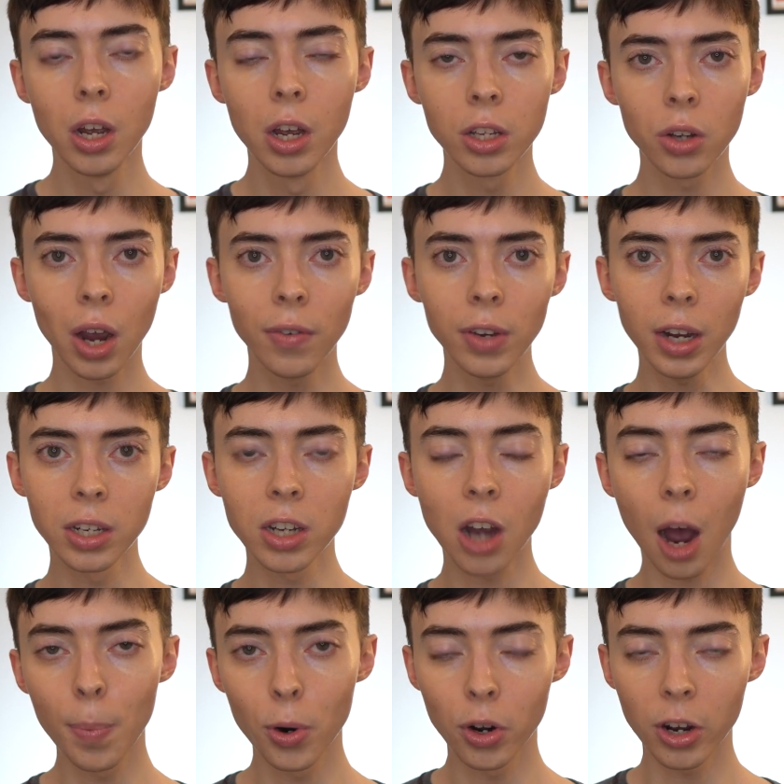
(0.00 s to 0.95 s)
So having a
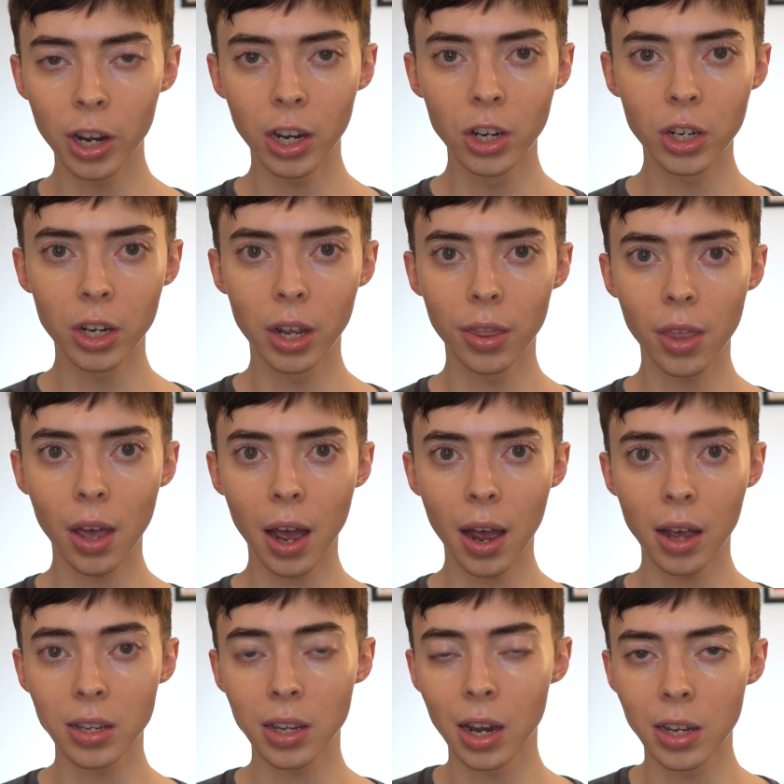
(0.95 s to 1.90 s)
topical agent that
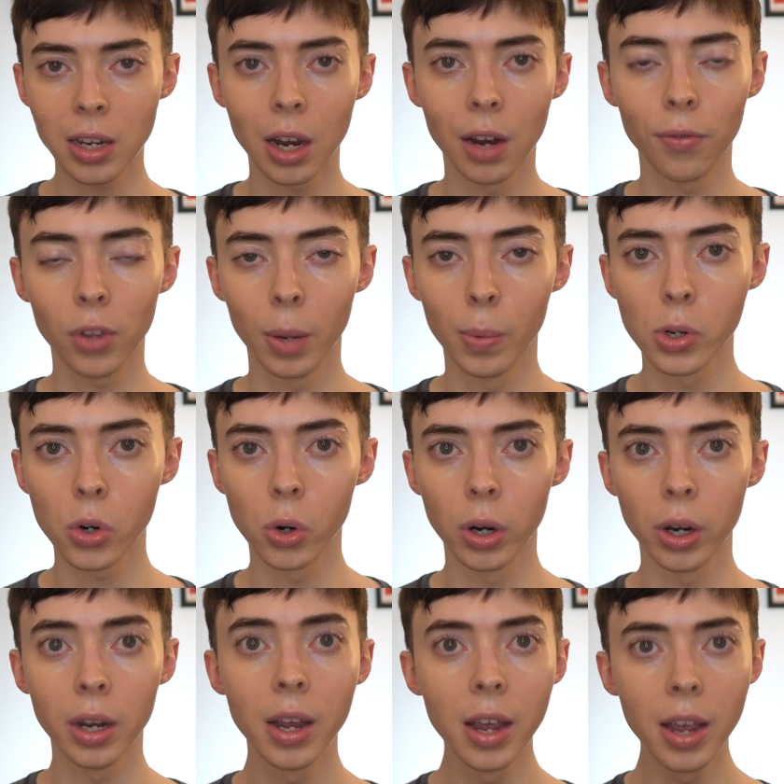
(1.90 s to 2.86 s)
has
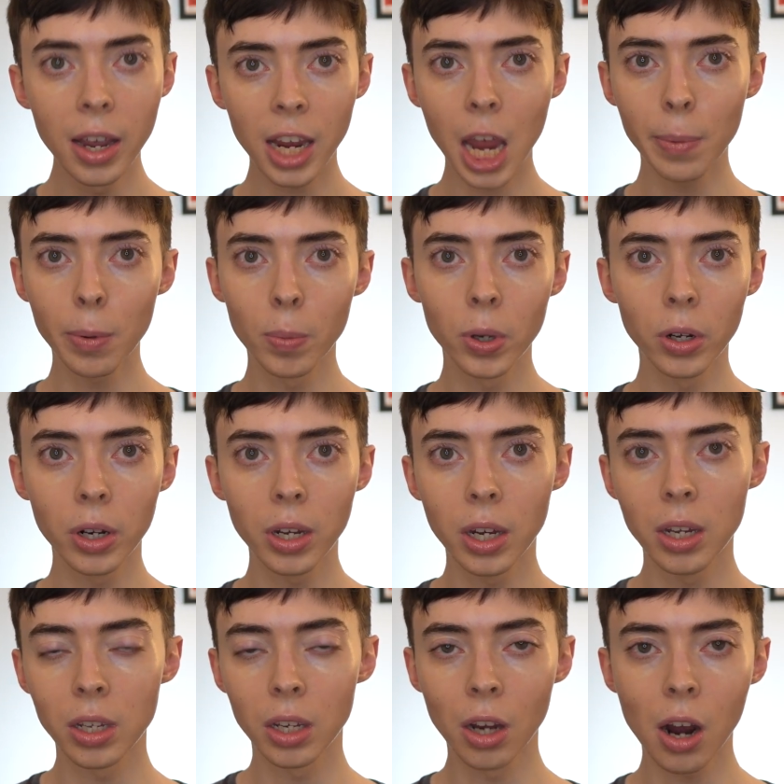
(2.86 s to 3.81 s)
anti-inflammatory
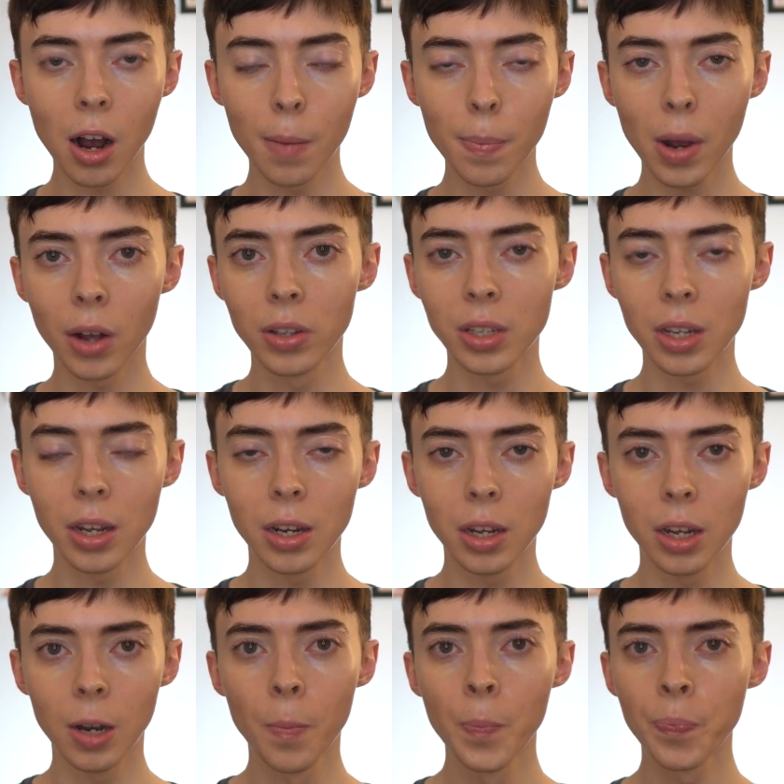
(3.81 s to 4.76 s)
capabilities and compounds in
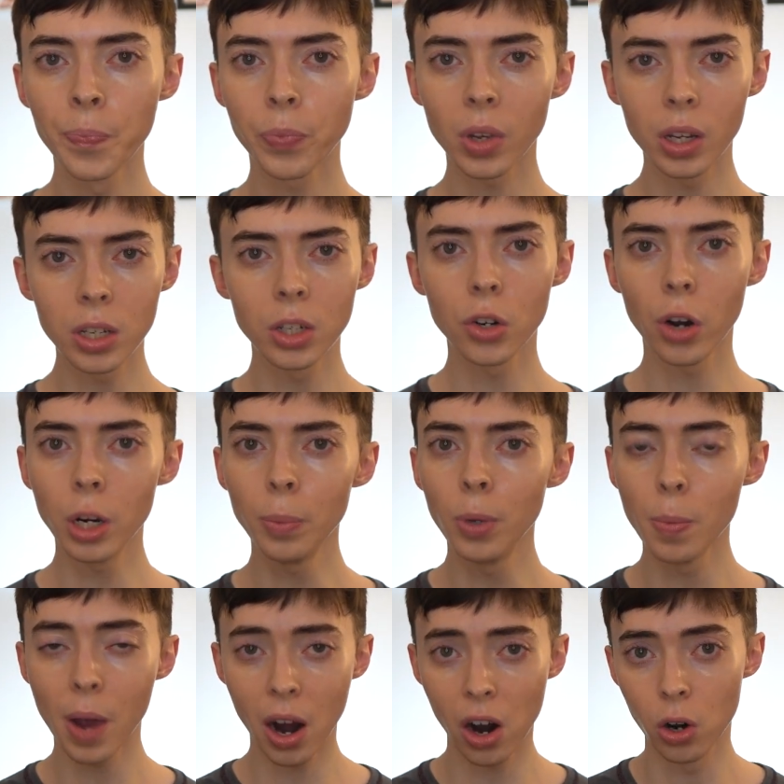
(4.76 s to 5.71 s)
it is
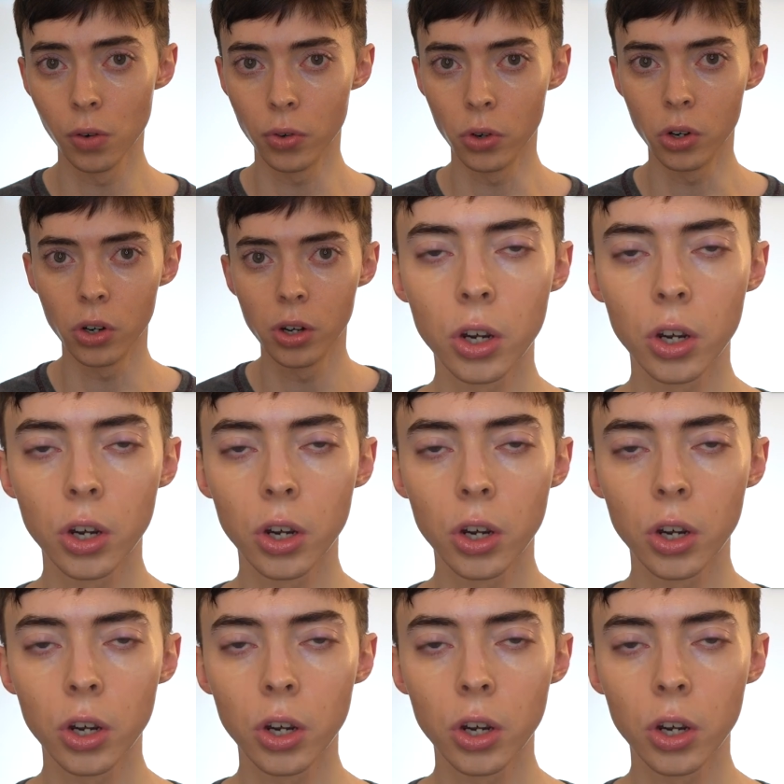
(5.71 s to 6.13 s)
incredibly powerful.